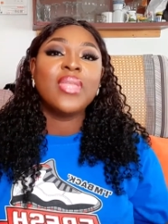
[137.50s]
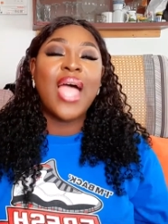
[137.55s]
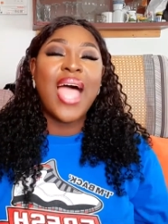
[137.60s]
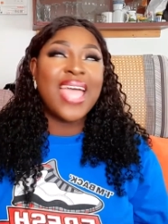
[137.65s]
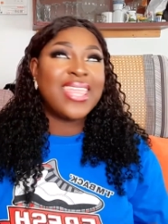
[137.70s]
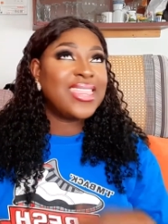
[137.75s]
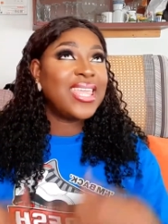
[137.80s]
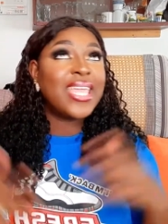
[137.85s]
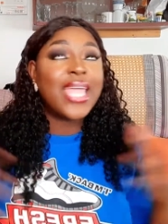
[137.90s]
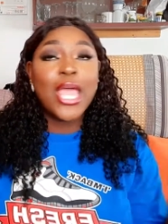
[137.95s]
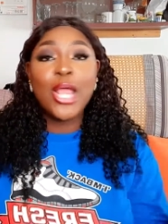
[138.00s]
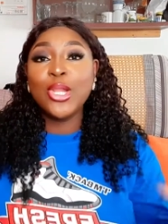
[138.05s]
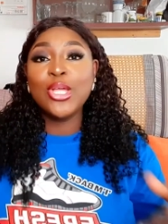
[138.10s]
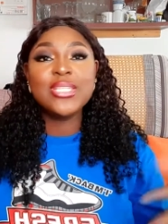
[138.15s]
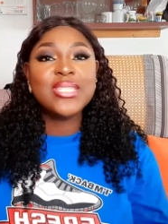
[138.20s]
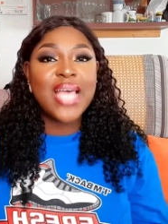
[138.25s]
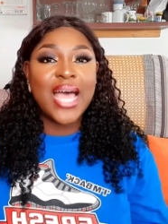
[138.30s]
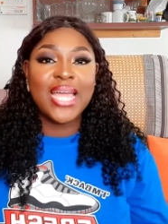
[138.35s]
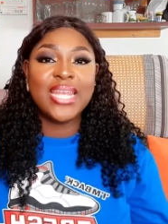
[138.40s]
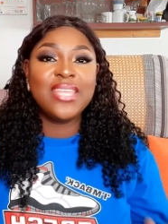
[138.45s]
I think a lot
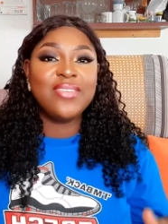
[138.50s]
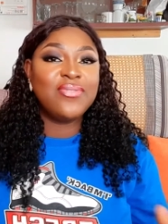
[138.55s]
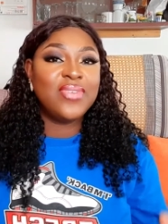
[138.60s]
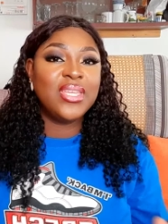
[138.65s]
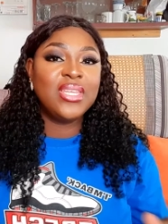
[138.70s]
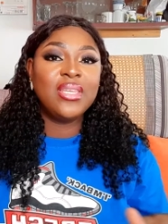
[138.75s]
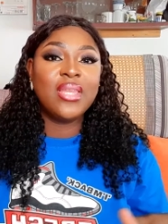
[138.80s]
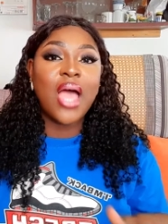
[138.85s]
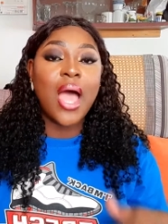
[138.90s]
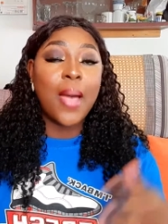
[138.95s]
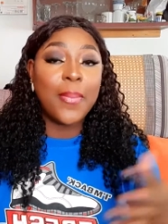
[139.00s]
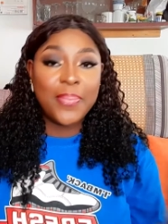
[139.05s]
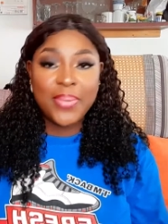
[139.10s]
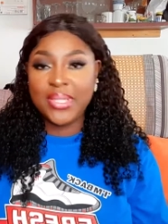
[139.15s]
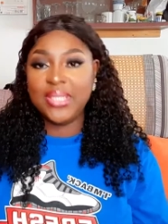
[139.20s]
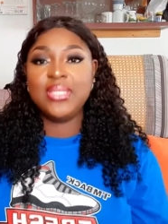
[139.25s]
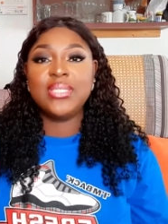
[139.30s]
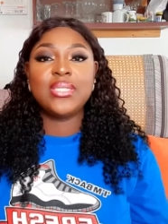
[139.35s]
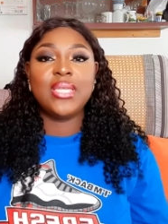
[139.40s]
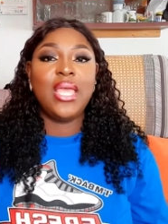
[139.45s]
had even
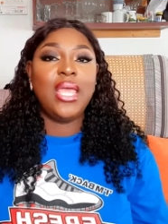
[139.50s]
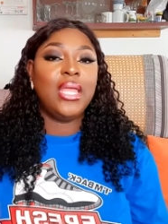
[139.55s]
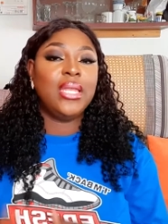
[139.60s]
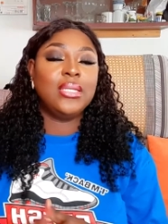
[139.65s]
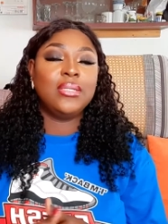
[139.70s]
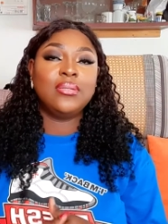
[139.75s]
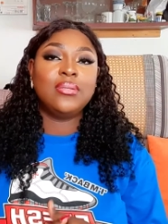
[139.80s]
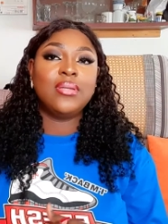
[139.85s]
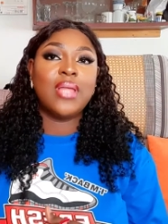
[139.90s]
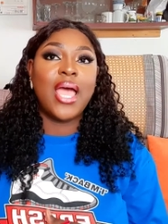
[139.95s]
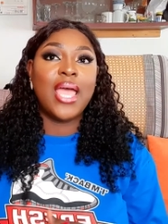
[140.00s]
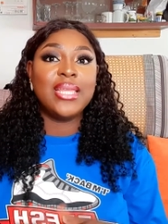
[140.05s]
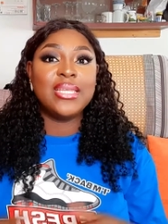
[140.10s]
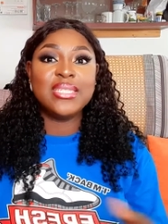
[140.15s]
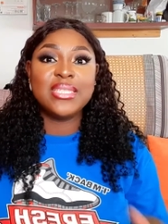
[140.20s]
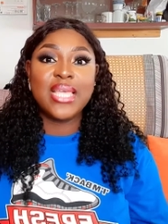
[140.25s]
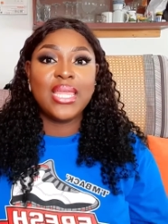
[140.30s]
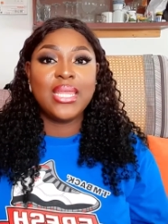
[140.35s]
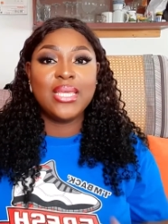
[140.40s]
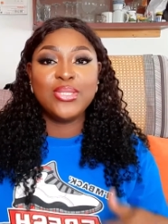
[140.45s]
happened and I
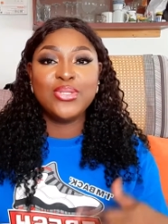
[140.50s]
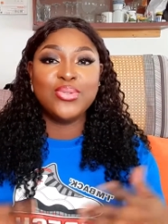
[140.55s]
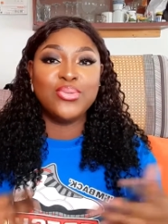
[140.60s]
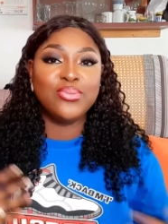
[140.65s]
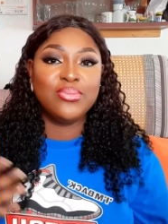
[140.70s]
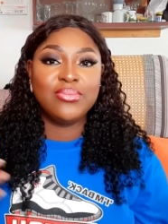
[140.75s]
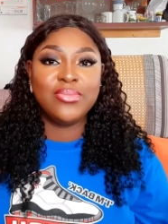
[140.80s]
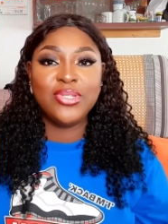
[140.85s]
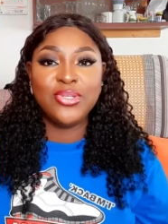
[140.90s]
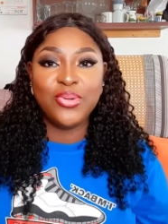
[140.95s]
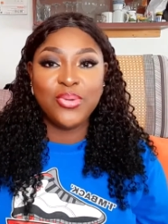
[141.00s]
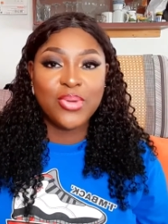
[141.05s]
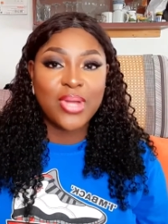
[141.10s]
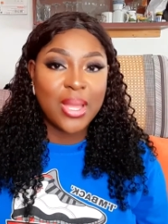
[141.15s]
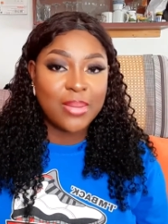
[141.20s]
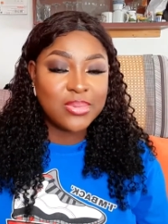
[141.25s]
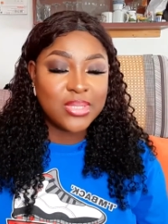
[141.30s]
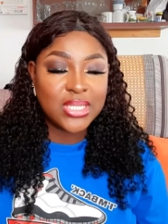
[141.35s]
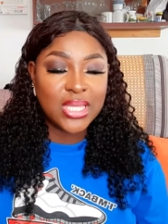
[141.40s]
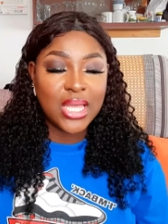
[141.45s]
decided to, you know,
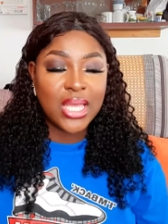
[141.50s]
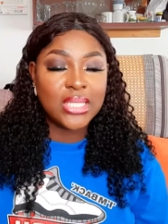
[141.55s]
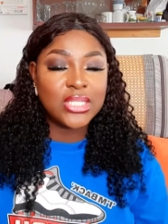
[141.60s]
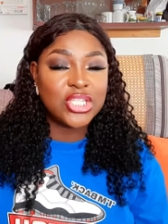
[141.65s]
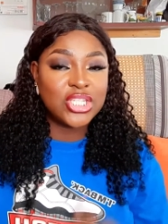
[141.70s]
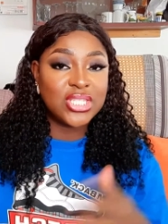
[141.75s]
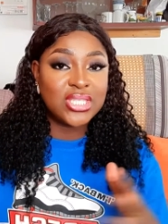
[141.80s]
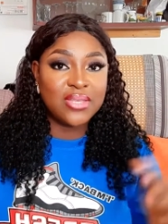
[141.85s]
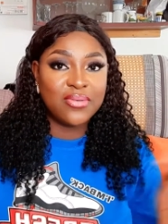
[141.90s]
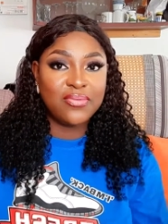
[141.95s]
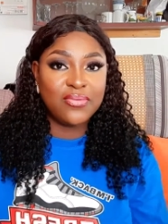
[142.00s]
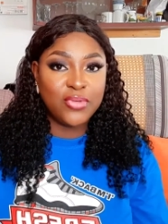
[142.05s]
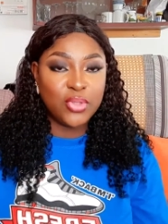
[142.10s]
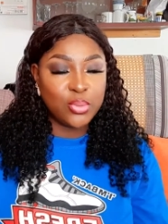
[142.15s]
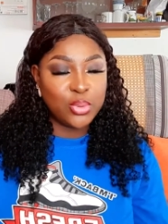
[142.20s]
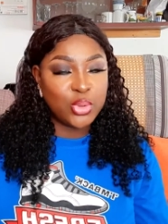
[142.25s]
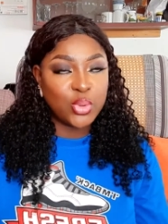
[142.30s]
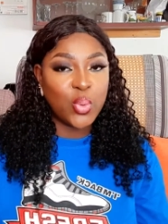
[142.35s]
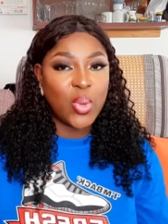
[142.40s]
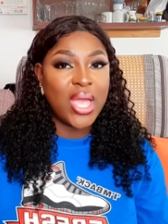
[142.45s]
capture just a few.
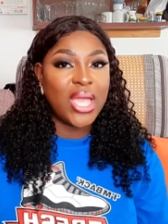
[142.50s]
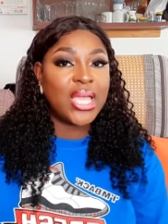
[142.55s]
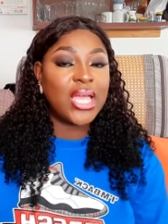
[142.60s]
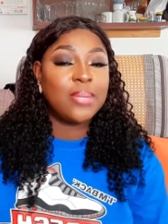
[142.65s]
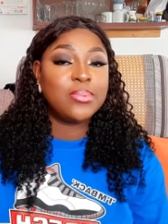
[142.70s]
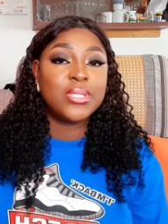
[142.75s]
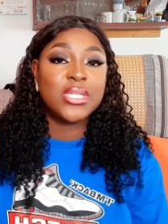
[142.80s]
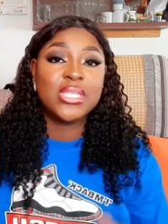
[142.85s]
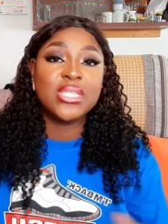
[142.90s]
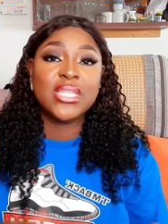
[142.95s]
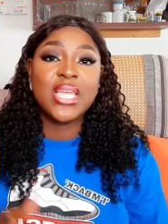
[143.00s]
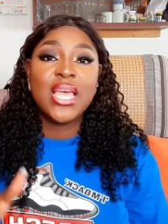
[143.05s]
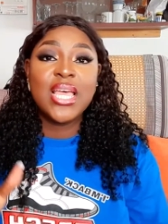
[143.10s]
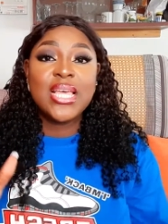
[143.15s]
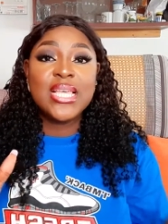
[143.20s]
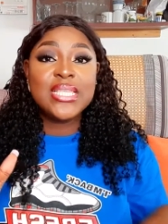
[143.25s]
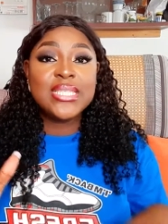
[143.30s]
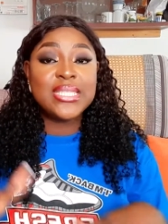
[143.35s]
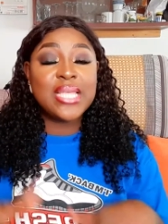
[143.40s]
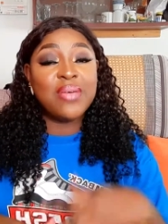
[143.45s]
So I captured
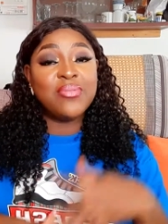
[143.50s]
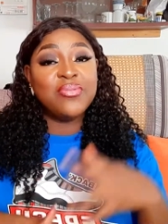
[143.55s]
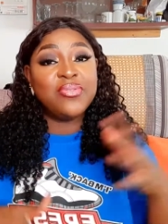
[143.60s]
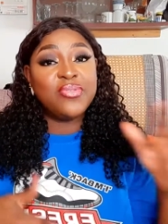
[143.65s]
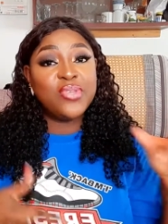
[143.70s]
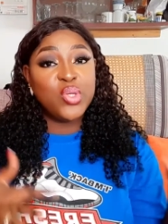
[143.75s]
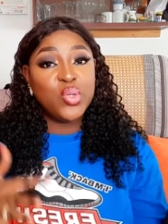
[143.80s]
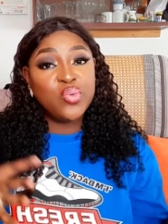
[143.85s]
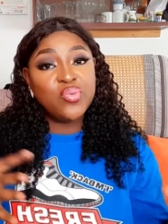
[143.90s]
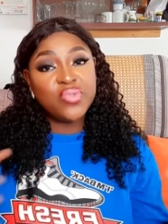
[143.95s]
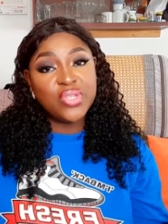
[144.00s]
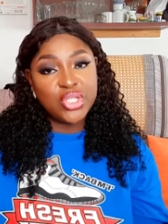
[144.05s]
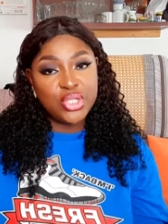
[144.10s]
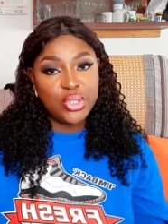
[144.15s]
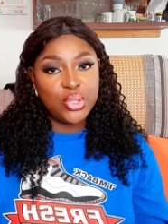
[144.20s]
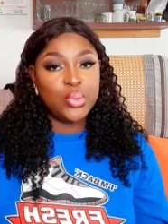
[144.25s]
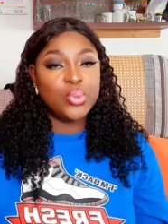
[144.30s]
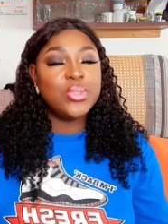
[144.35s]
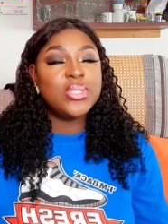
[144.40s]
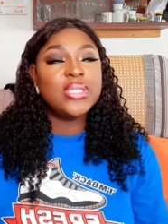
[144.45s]
some few
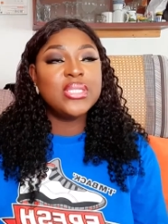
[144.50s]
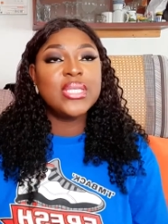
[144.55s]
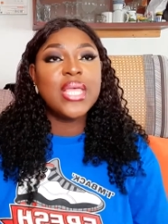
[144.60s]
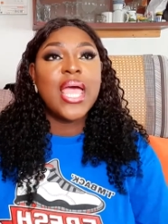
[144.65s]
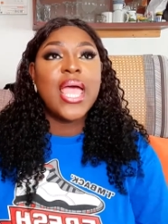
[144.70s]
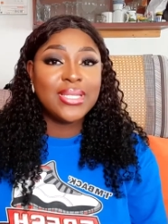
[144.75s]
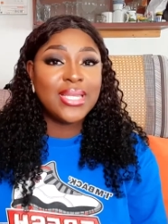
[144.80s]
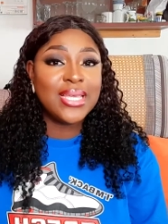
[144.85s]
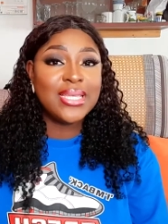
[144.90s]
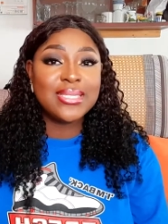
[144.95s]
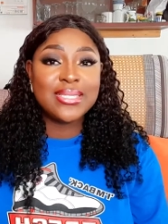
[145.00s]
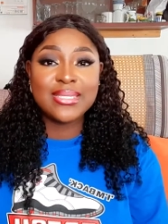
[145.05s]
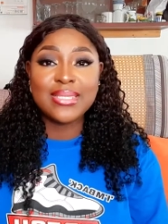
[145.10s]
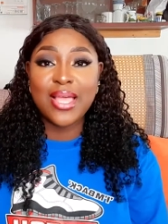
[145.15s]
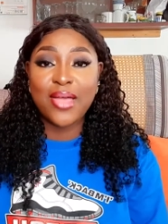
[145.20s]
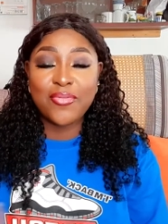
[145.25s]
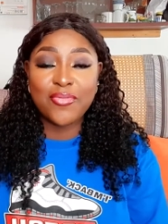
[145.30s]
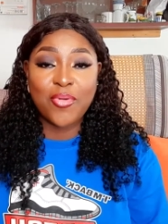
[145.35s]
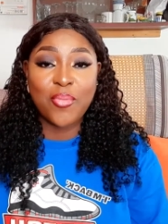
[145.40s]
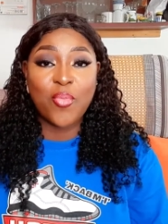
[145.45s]
videos. Let's
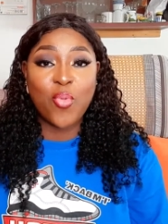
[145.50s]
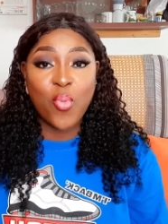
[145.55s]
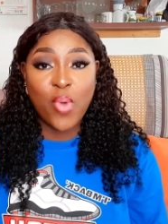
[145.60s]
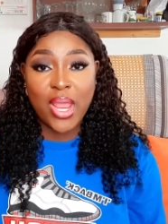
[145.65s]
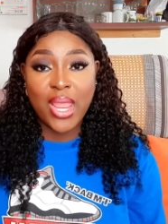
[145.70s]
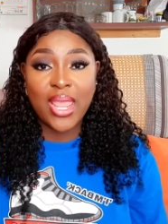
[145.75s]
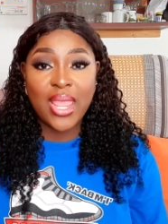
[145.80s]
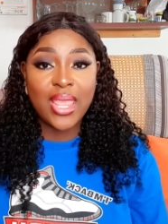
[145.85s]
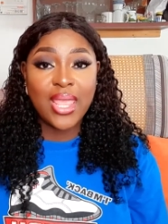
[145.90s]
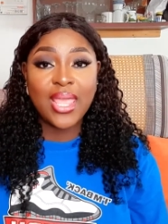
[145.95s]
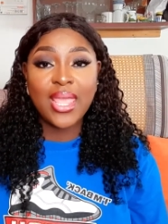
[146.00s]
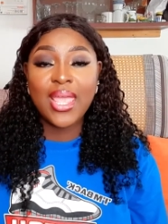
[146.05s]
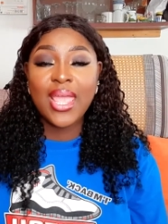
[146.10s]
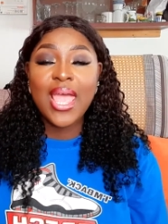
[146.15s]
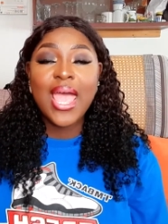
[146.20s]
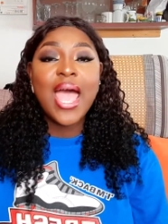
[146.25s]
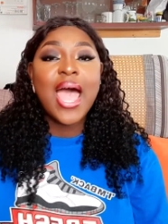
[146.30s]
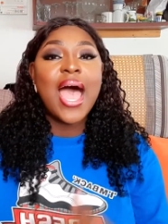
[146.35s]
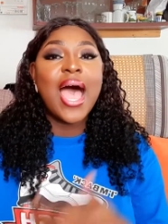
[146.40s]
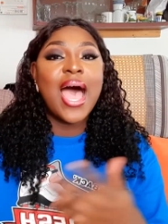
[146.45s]
start from where
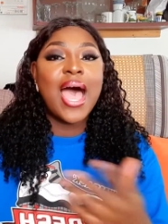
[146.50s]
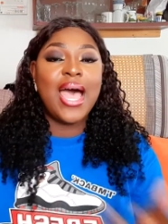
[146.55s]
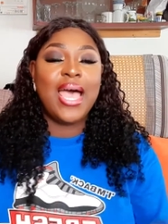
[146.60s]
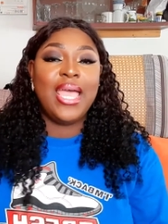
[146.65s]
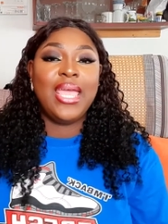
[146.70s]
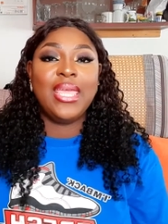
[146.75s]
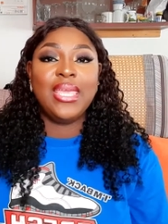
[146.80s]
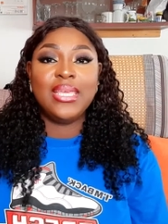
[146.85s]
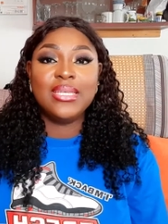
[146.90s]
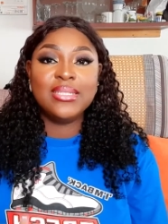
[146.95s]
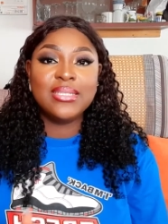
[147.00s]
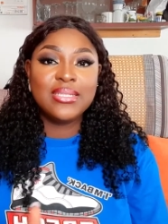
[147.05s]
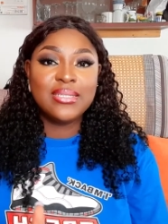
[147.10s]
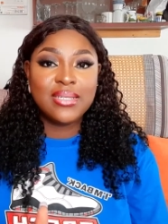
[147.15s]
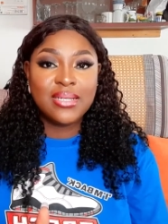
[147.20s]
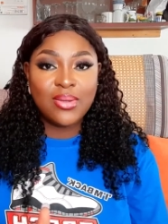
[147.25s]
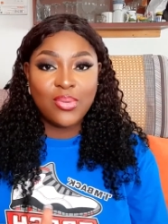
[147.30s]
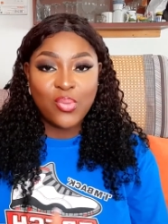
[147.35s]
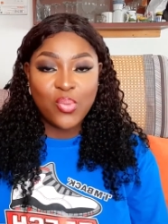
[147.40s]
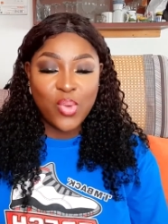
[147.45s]
I
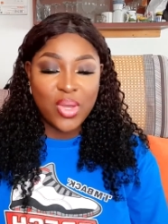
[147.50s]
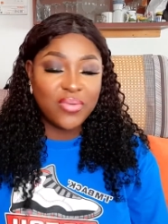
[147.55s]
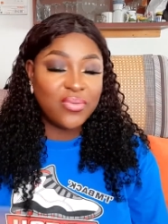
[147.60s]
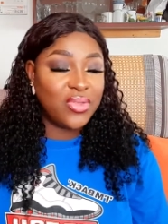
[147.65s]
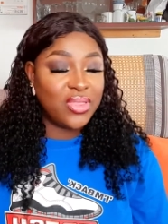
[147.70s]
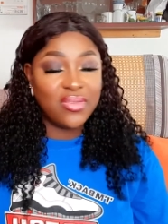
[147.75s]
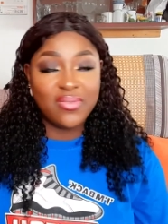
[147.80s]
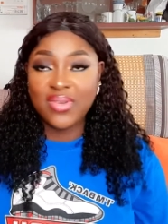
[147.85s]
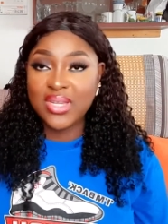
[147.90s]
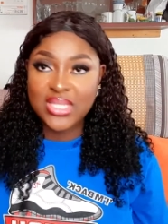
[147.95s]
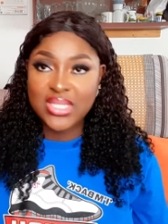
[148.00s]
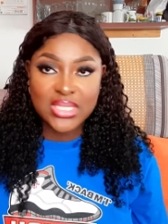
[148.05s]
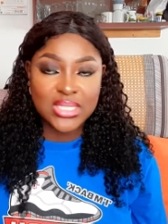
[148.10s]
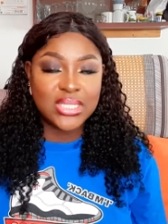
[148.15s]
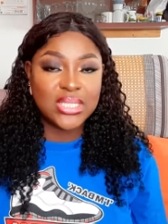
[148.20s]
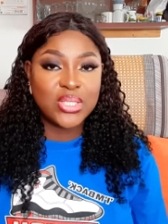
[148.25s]
went for the vaccine.